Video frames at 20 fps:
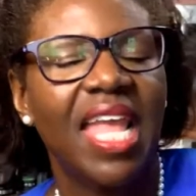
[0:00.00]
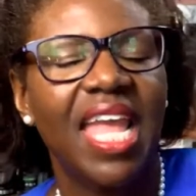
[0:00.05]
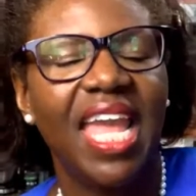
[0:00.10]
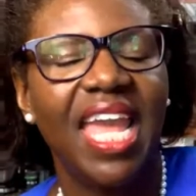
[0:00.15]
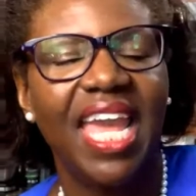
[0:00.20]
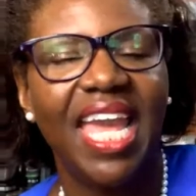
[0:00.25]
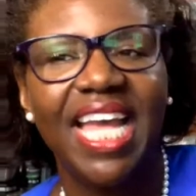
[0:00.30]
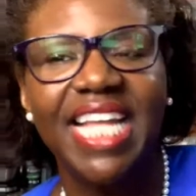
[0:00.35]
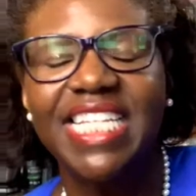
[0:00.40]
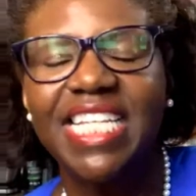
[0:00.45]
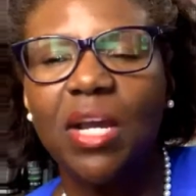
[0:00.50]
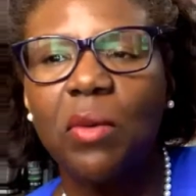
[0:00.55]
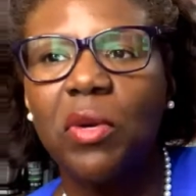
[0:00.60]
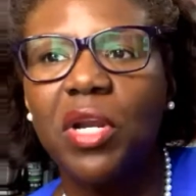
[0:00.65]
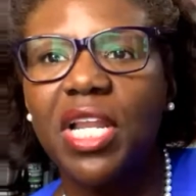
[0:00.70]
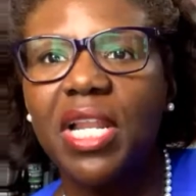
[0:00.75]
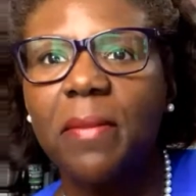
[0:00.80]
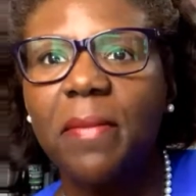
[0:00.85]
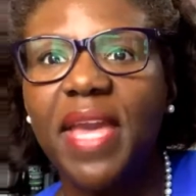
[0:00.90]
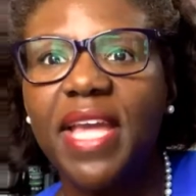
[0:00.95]
And we're
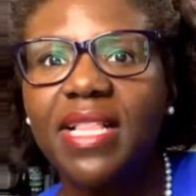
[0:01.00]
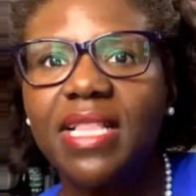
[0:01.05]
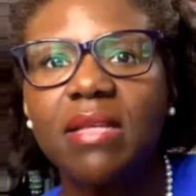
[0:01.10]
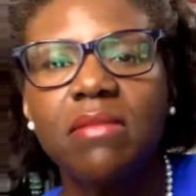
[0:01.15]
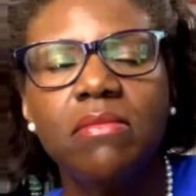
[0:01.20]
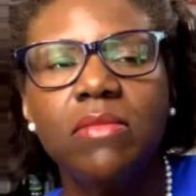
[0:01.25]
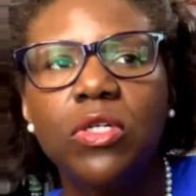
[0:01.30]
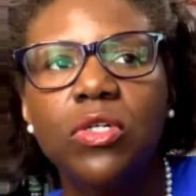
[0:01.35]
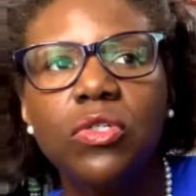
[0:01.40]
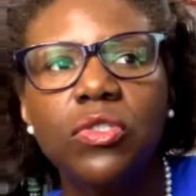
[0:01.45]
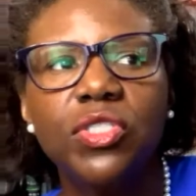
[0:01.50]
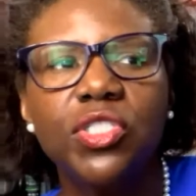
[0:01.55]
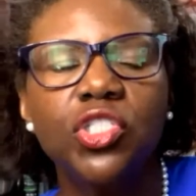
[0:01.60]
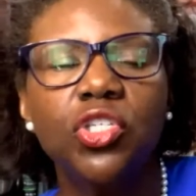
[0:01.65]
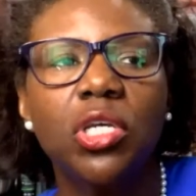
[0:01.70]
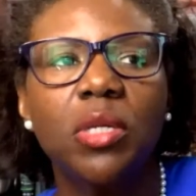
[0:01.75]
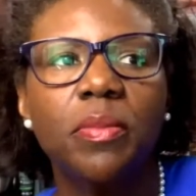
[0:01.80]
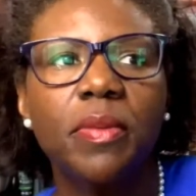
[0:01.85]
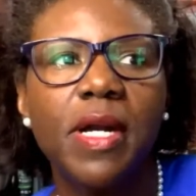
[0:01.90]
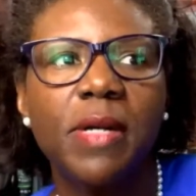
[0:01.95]
gonna make the mousse. You
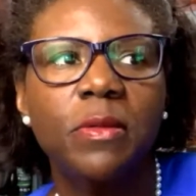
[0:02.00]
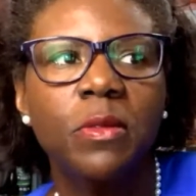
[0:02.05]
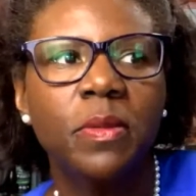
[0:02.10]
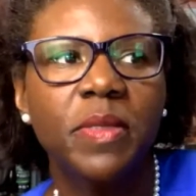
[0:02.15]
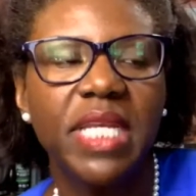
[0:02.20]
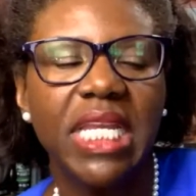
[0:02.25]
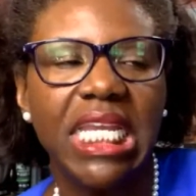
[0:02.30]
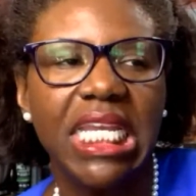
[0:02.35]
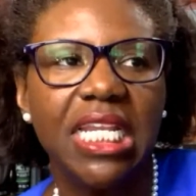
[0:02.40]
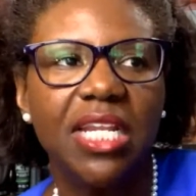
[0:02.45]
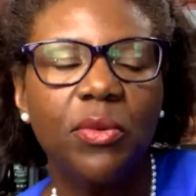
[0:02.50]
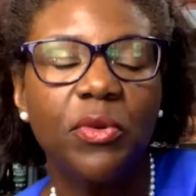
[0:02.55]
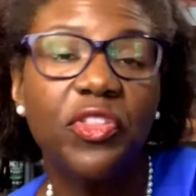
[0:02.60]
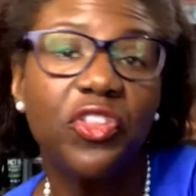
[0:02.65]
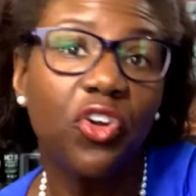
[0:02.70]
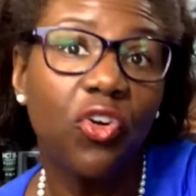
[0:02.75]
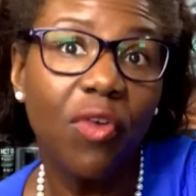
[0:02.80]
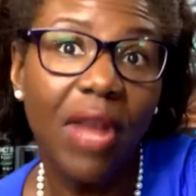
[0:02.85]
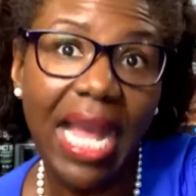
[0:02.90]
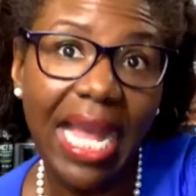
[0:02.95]
could probably eat it with
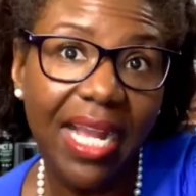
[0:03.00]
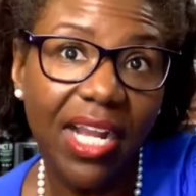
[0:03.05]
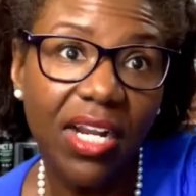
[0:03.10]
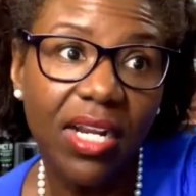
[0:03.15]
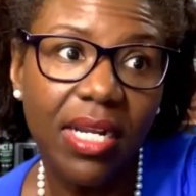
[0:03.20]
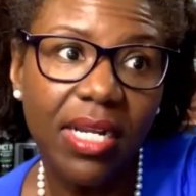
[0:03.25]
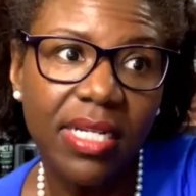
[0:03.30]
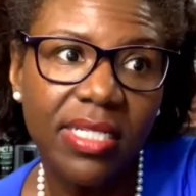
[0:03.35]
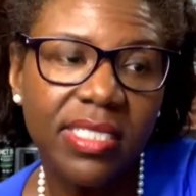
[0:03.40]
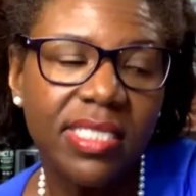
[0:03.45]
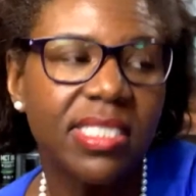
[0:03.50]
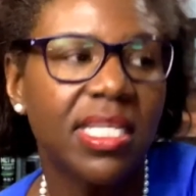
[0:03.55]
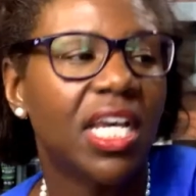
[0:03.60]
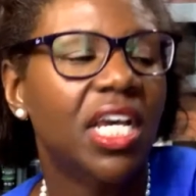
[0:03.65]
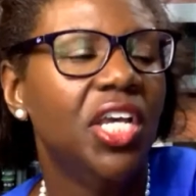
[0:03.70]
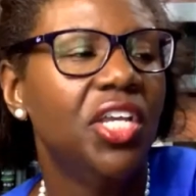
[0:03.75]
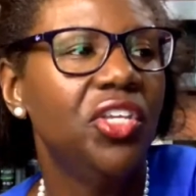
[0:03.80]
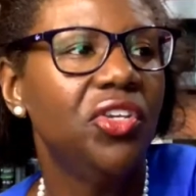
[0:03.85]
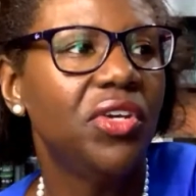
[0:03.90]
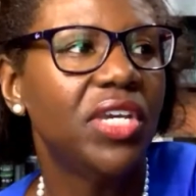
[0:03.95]
crackers.
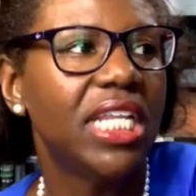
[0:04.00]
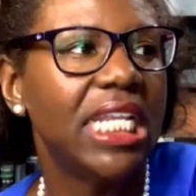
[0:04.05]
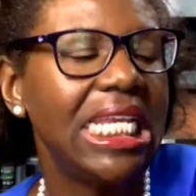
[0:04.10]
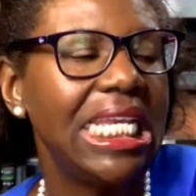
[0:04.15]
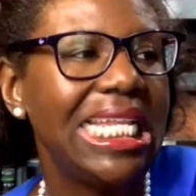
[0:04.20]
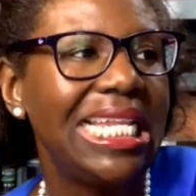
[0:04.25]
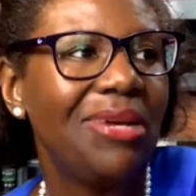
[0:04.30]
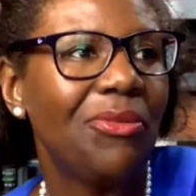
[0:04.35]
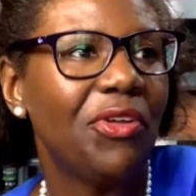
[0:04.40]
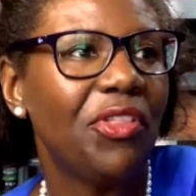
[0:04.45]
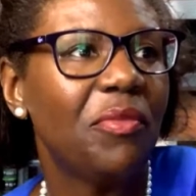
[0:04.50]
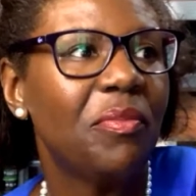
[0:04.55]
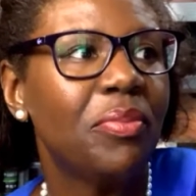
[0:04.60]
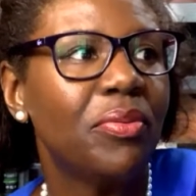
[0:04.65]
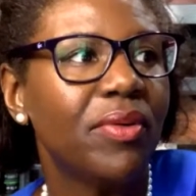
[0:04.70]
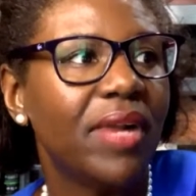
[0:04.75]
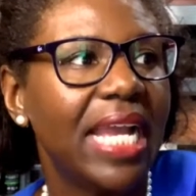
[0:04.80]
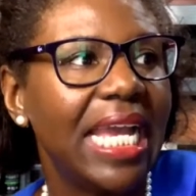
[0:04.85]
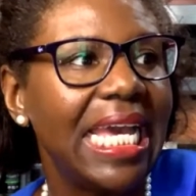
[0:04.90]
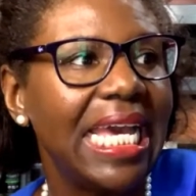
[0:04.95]
You could eat it with
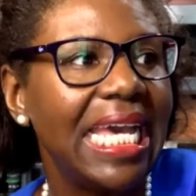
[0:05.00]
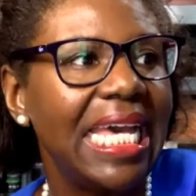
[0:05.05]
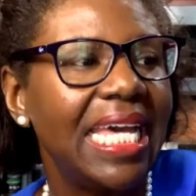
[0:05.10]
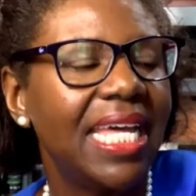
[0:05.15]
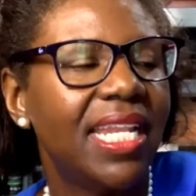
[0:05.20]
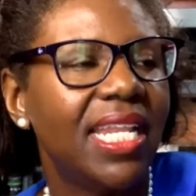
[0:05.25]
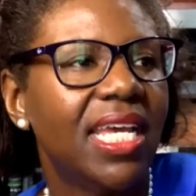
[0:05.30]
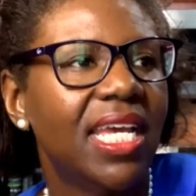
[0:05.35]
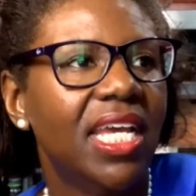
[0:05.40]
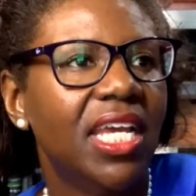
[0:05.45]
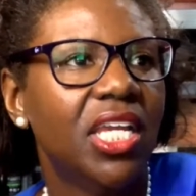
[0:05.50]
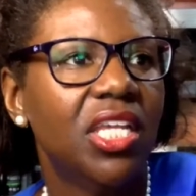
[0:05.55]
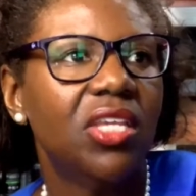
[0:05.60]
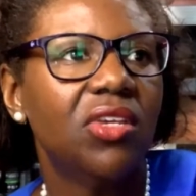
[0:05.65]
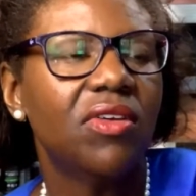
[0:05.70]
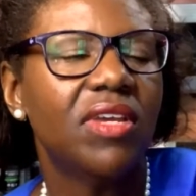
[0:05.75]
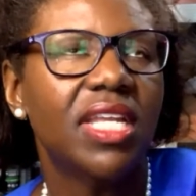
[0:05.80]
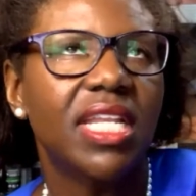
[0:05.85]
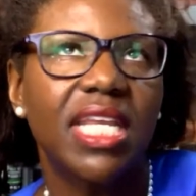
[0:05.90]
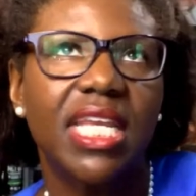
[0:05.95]
bread. You
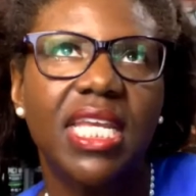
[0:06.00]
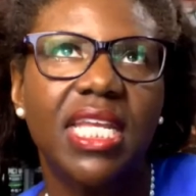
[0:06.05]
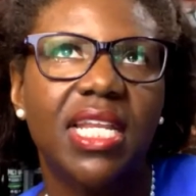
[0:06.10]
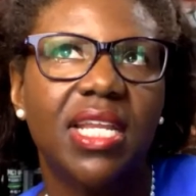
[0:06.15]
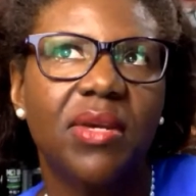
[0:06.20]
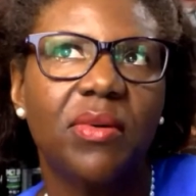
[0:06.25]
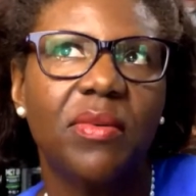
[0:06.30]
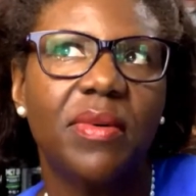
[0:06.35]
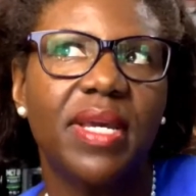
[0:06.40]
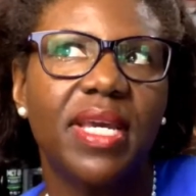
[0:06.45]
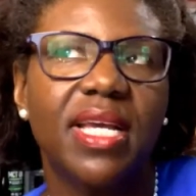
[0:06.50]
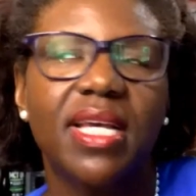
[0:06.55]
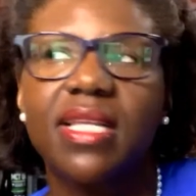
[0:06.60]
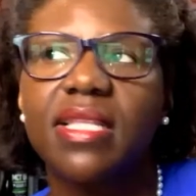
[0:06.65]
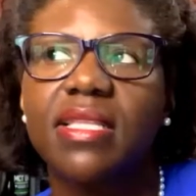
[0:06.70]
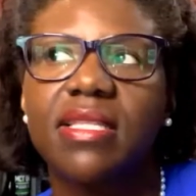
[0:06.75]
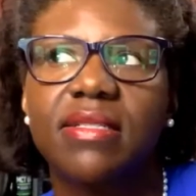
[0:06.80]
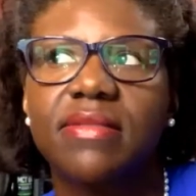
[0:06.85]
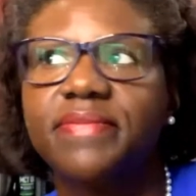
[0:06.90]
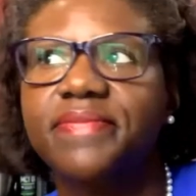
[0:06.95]
could eat it
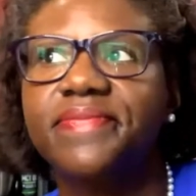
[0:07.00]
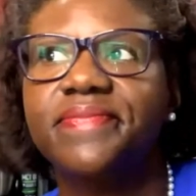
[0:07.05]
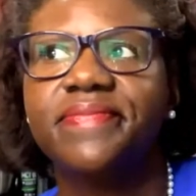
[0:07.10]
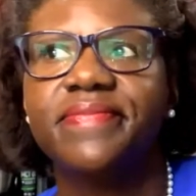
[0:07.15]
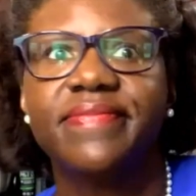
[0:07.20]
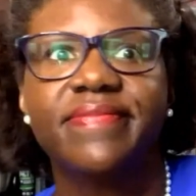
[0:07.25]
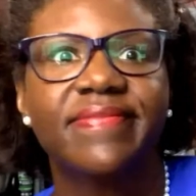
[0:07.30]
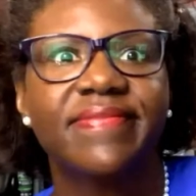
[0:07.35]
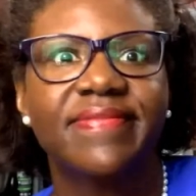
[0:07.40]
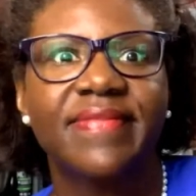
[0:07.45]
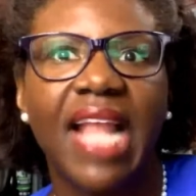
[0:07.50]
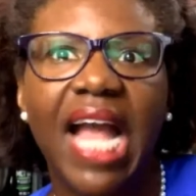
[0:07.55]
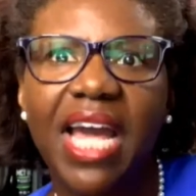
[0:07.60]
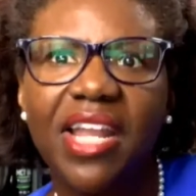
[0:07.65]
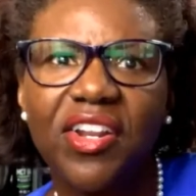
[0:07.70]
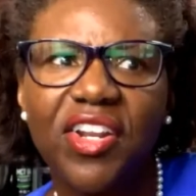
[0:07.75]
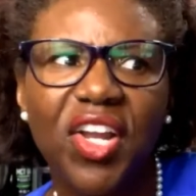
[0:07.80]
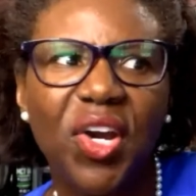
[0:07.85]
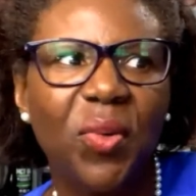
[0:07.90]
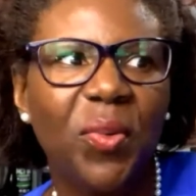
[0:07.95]
with, I
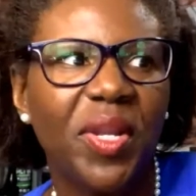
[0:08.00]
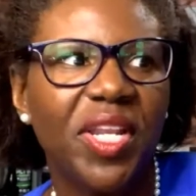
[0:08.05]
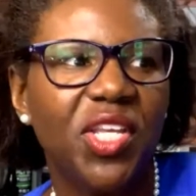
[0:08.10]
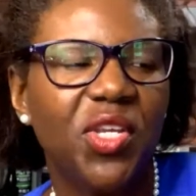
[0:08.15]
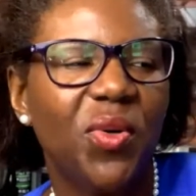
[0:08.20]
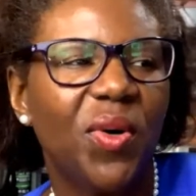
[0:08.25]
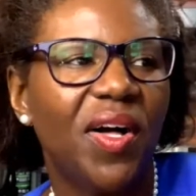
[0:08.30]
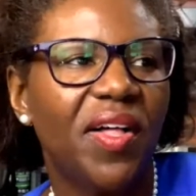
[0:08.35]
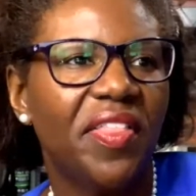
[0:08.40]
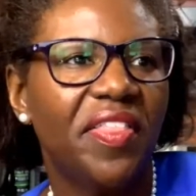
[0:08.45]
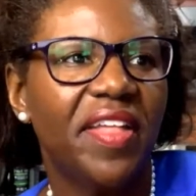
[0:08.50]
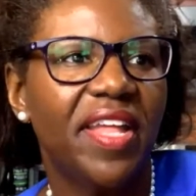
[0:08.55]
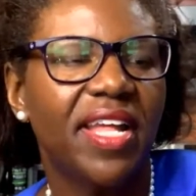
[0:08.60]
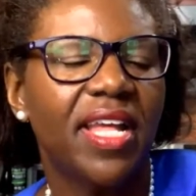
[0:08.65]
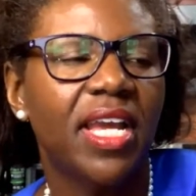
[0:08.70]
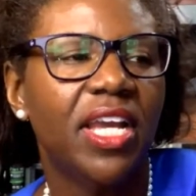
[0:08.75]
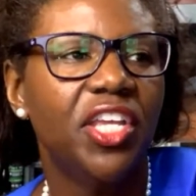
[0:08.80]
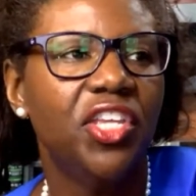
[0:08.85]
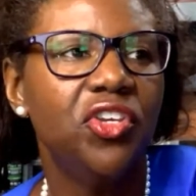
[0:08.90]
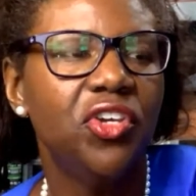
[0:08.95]
don't know, what do you all think?
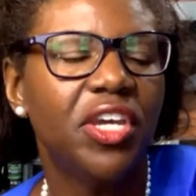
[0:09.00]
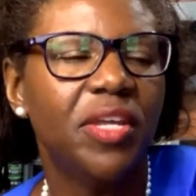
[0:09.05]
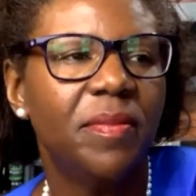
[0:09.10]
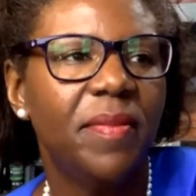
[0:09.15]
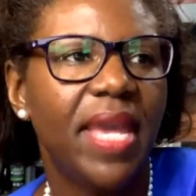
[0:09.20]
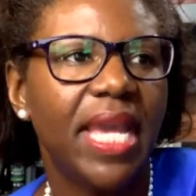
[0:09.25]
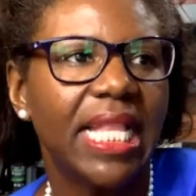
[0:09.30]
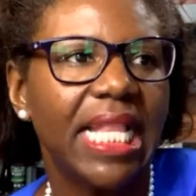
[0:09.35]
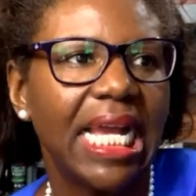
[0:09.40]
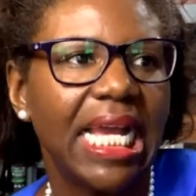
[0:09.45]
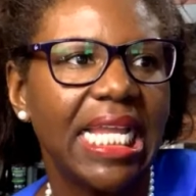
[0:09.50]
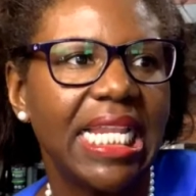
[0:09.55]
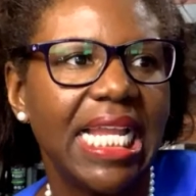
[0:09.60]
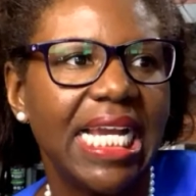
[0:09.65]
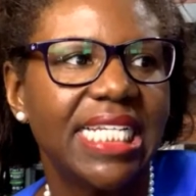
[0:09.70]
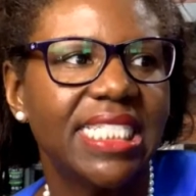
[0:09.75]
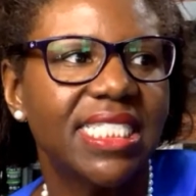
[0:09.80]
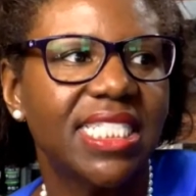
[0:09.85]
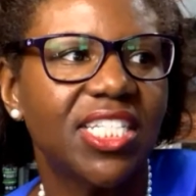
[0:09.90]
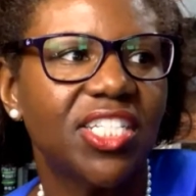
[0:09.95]
You could make like a
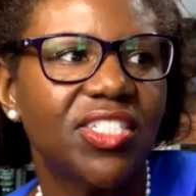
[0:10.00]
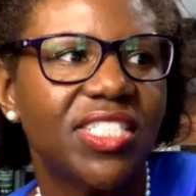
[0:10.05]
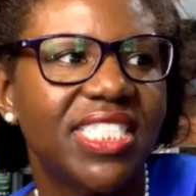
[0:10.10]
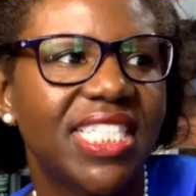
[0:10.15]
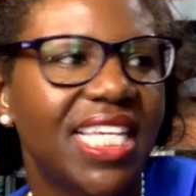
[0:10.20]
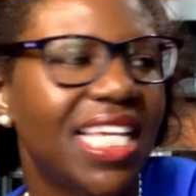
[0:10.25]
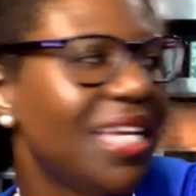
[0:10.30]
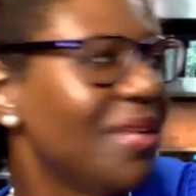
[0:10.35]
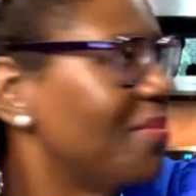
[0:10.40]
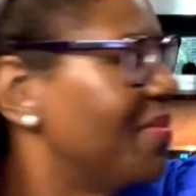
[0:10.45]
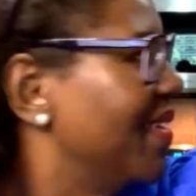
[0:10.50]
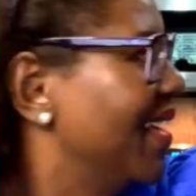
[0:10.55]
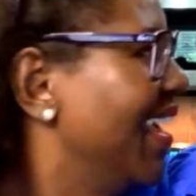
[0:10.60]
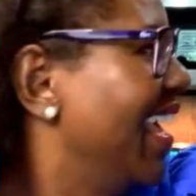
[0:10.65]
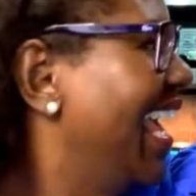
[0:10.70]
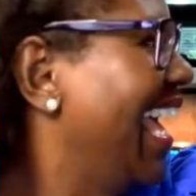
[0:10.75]
nice little dip.